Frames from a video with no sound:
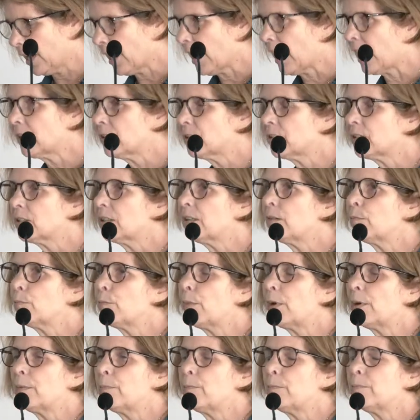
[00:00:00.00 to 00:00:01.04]

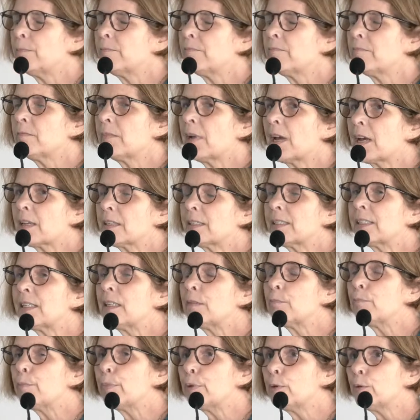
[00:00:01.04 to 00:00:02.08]
And
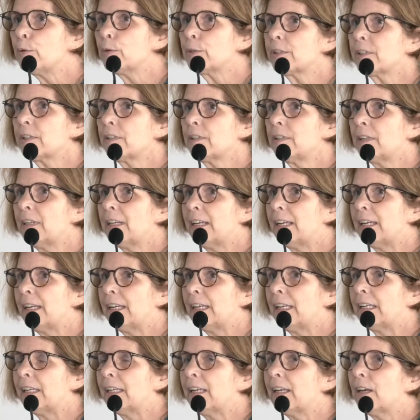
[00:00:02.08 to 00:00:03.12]

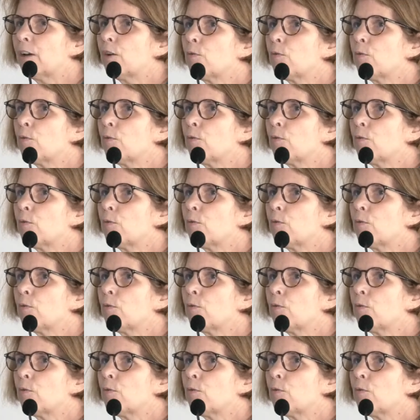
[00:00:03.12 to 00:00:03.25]
importantly,